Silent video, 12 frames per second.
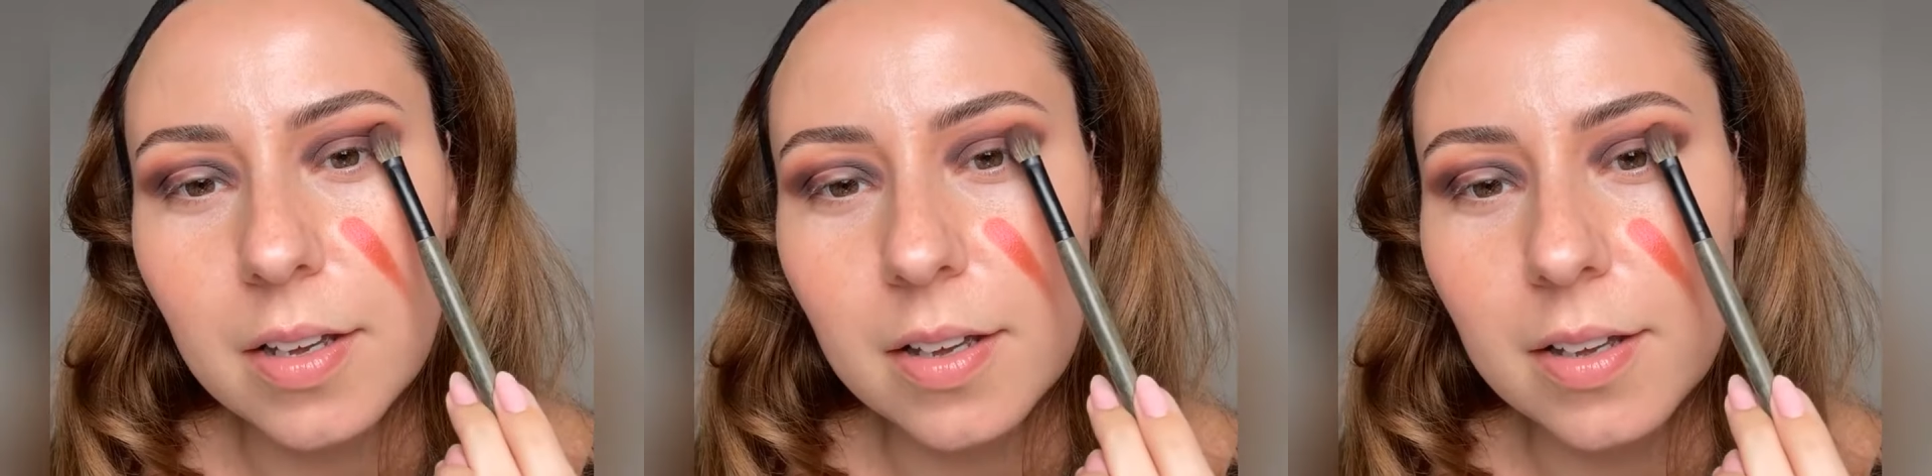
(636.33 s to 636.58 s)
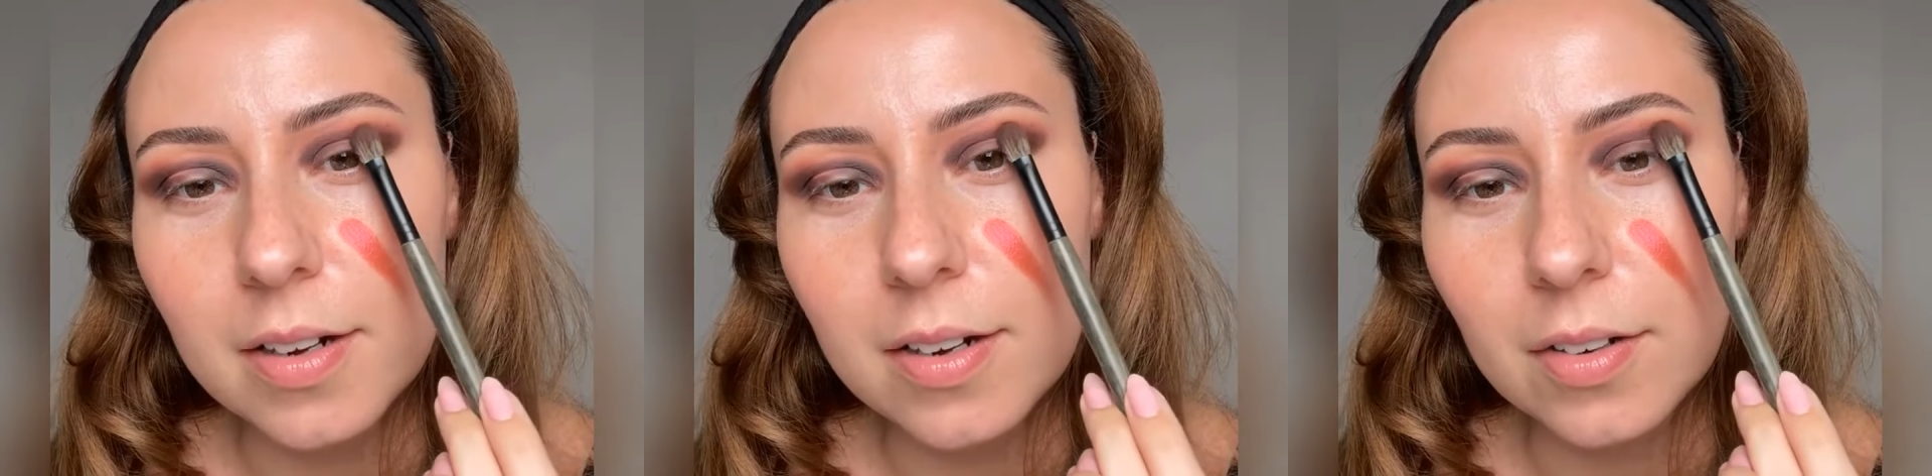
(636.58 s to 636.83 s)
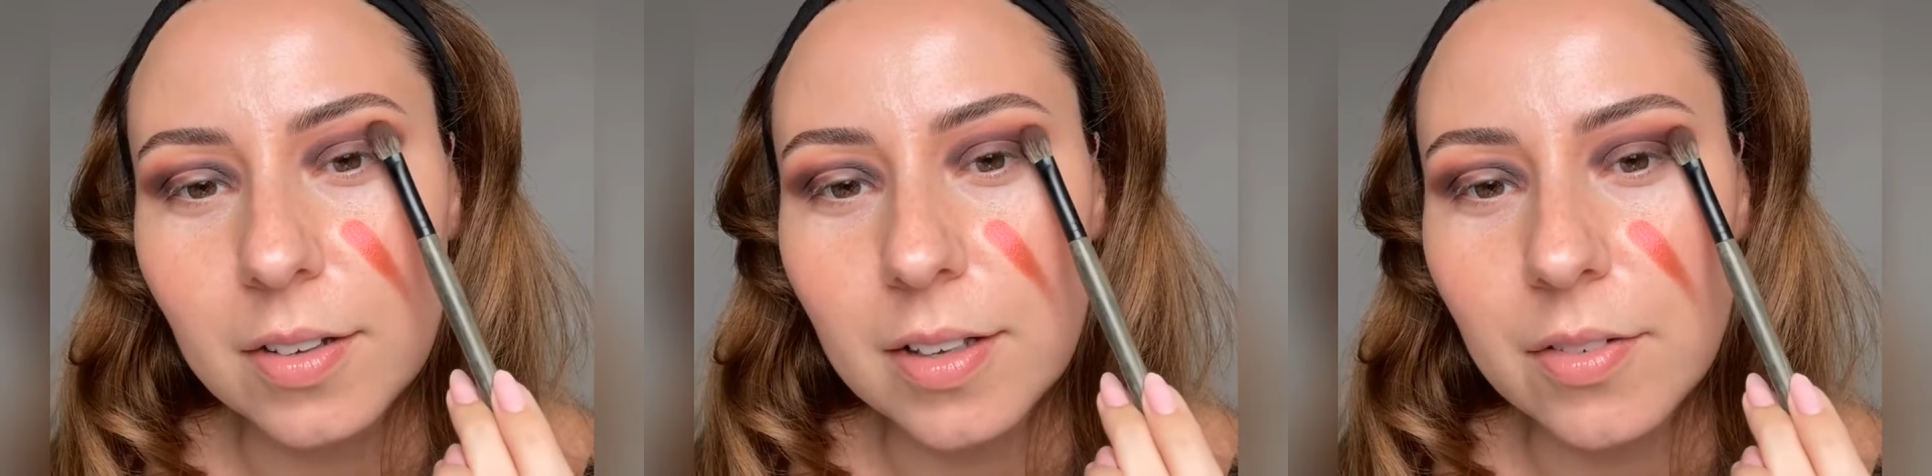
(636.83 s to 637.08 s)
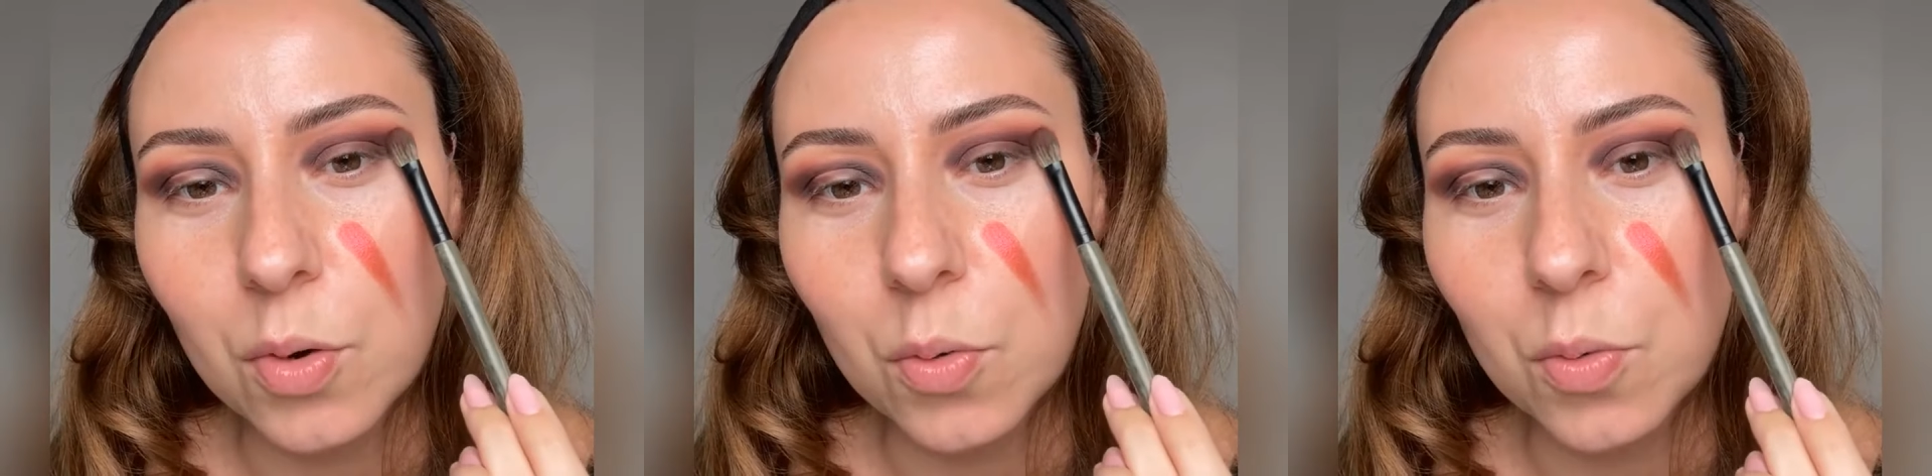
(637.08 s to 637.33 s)
and it'll
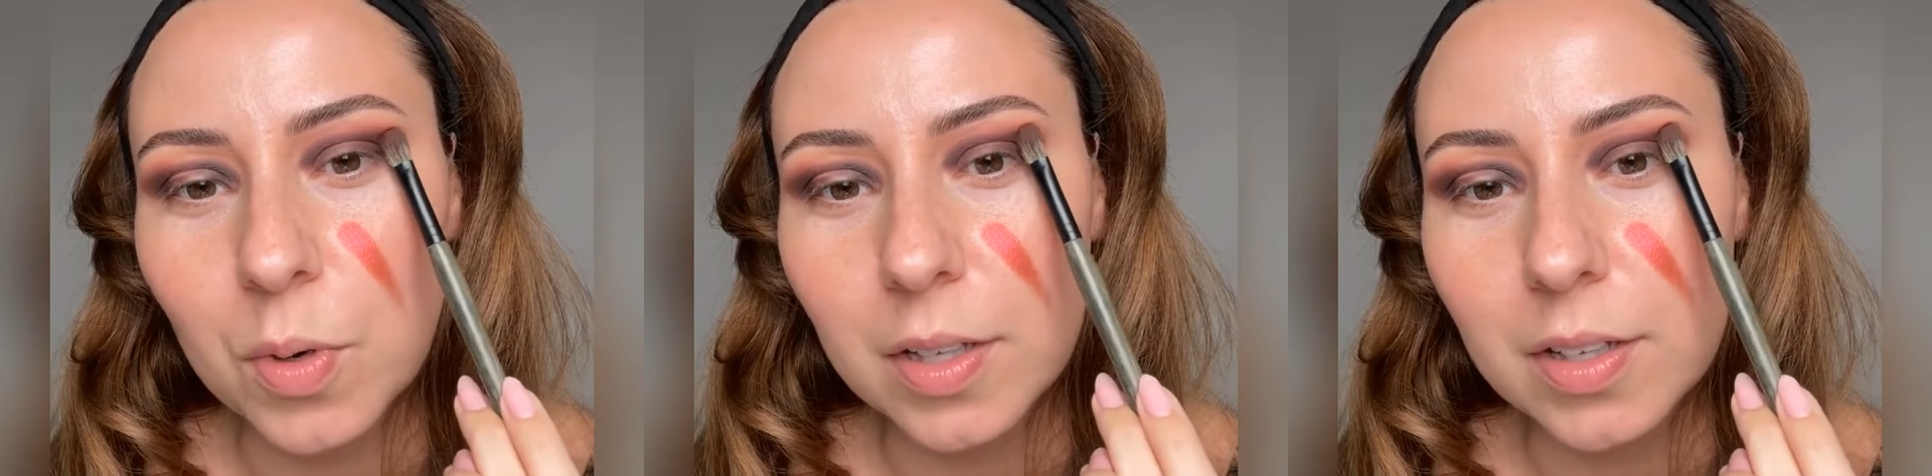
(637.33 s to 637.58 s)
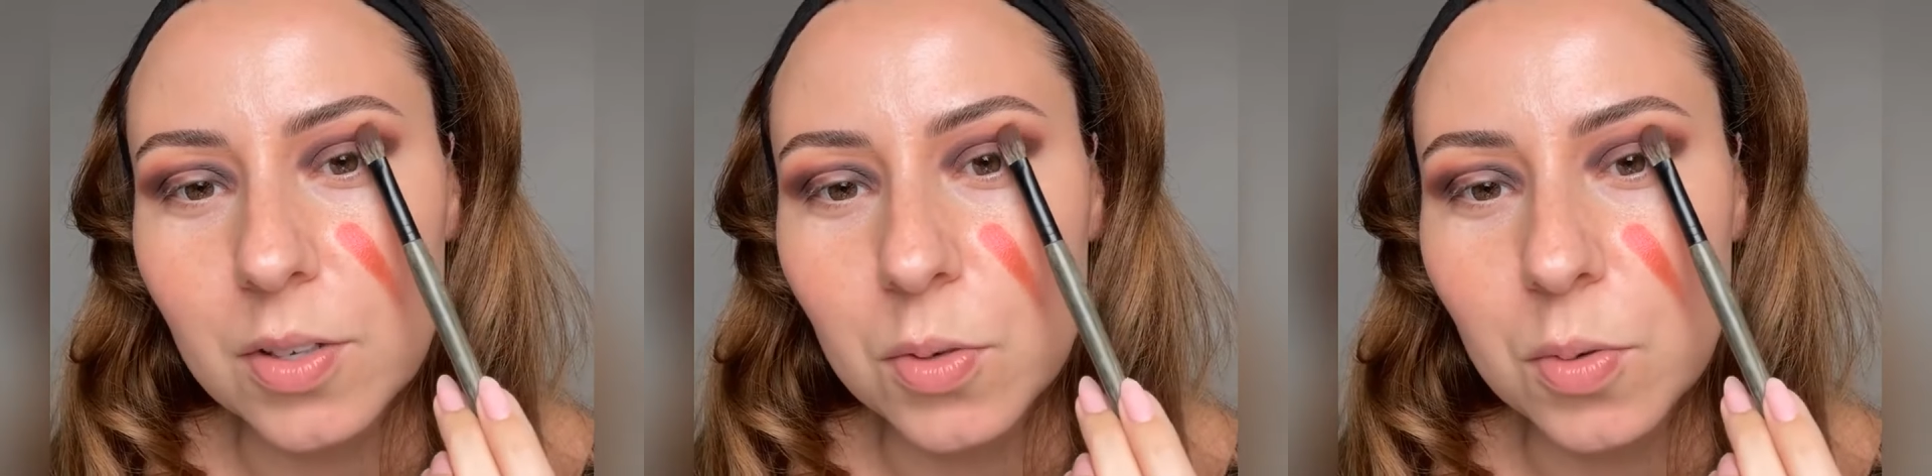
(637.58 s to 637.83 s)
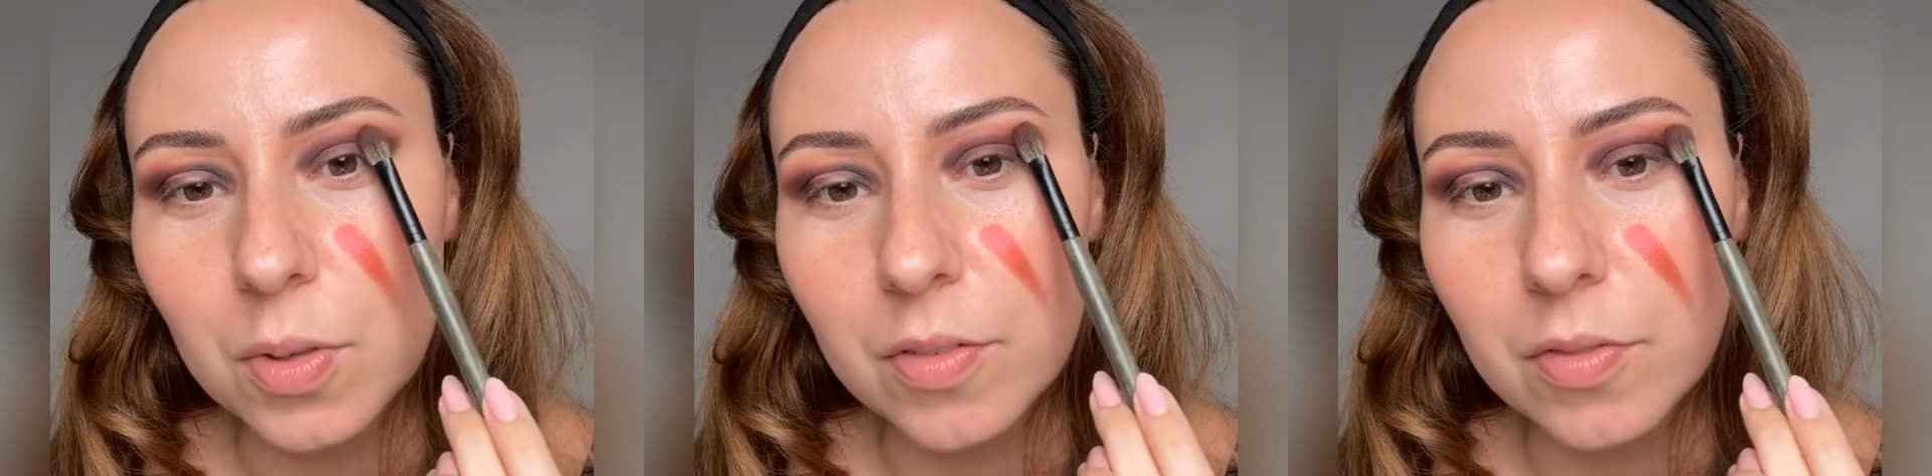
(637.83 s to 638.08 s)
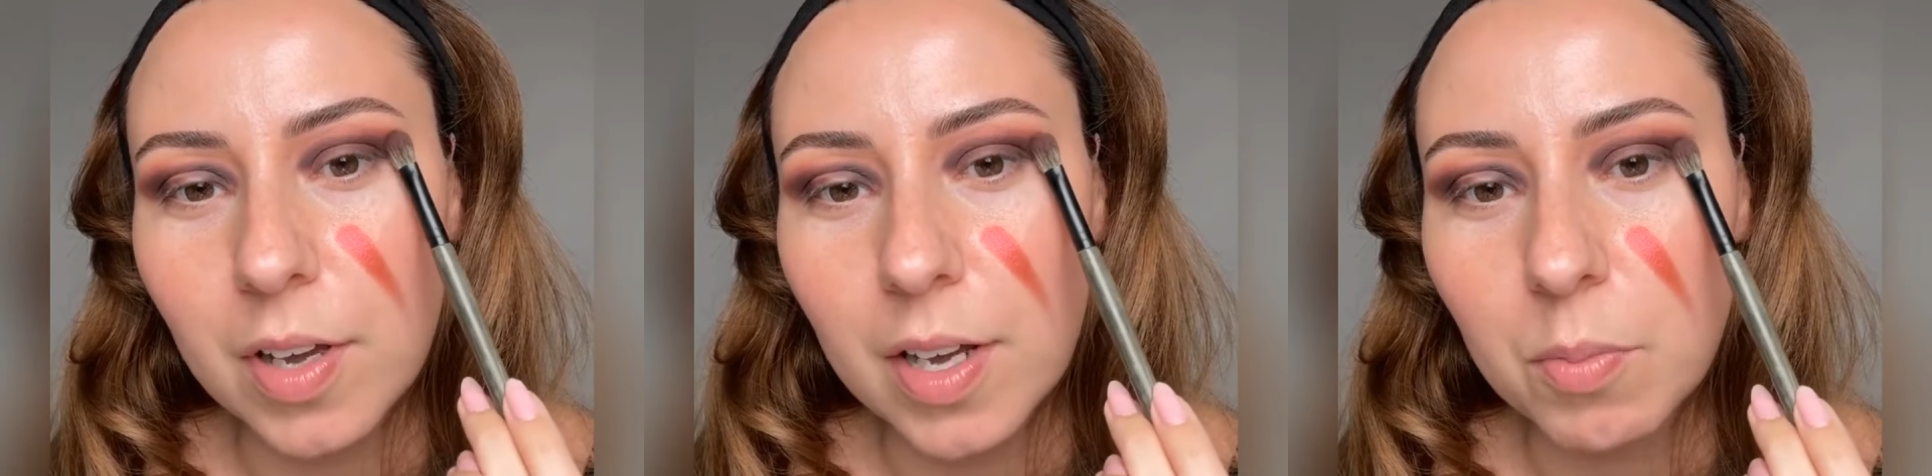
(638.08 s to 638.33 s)
give a really cool
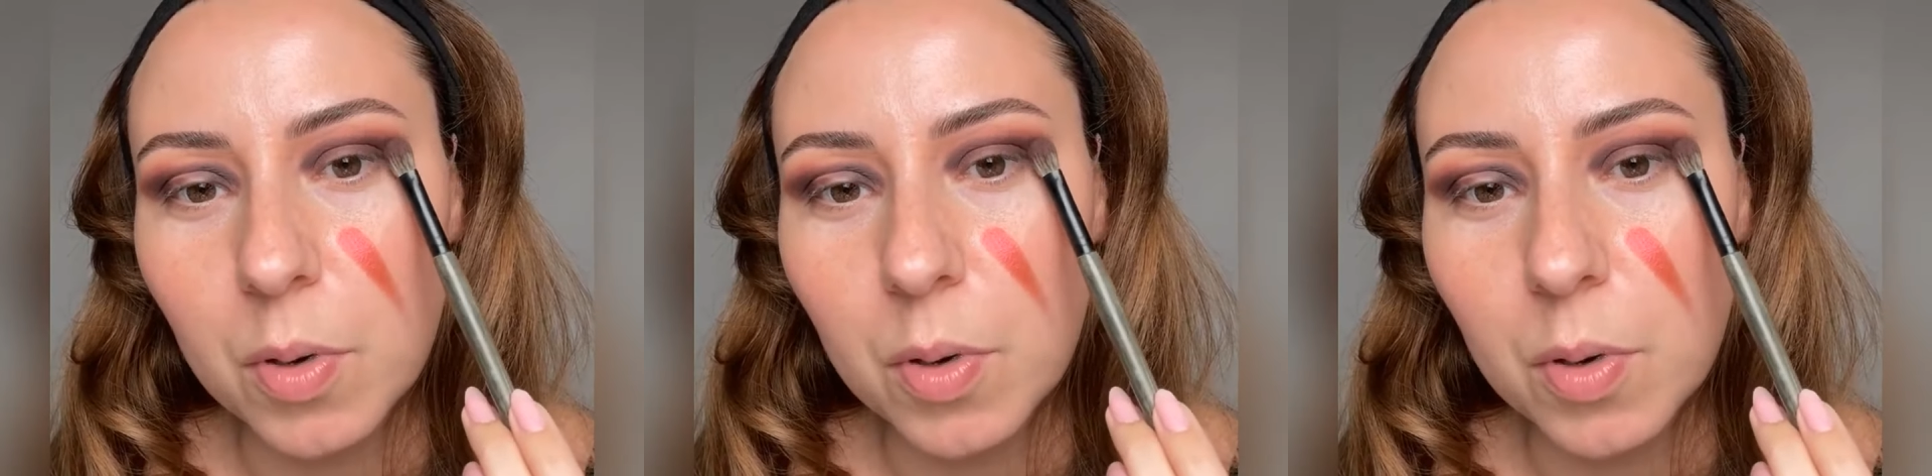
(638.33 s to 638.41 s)
effect,